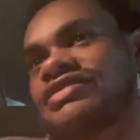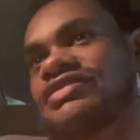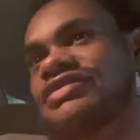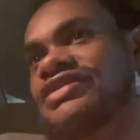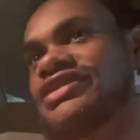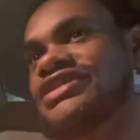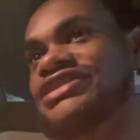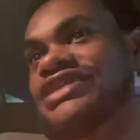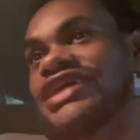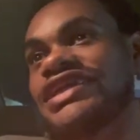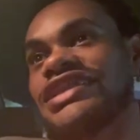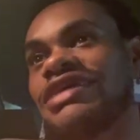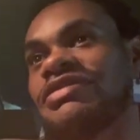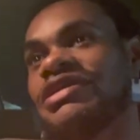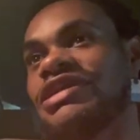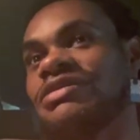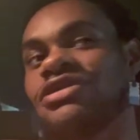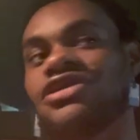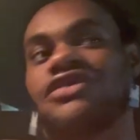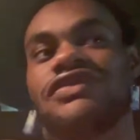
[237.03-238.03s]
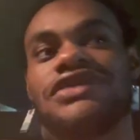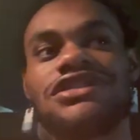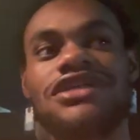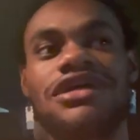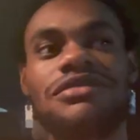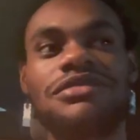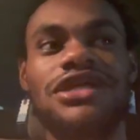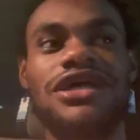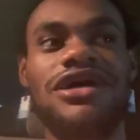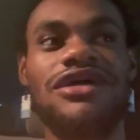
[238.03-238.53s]
it's not that many movies
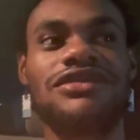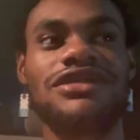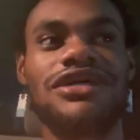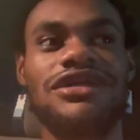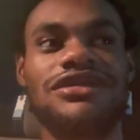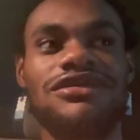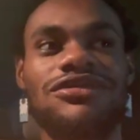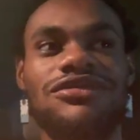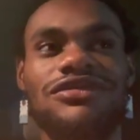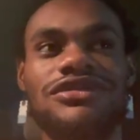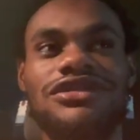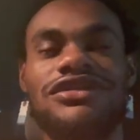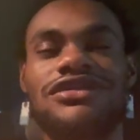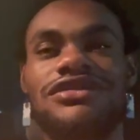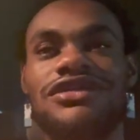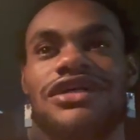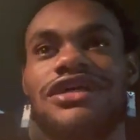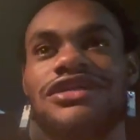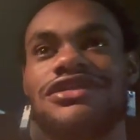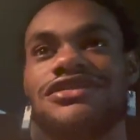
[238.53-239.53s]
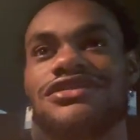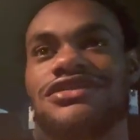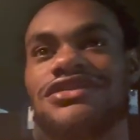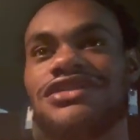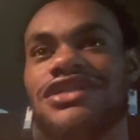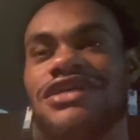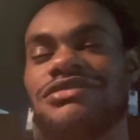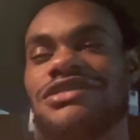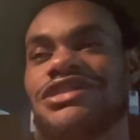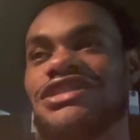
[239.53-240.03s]
coming out that are going to theaters.
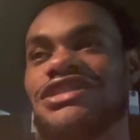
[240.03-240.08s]
I mean,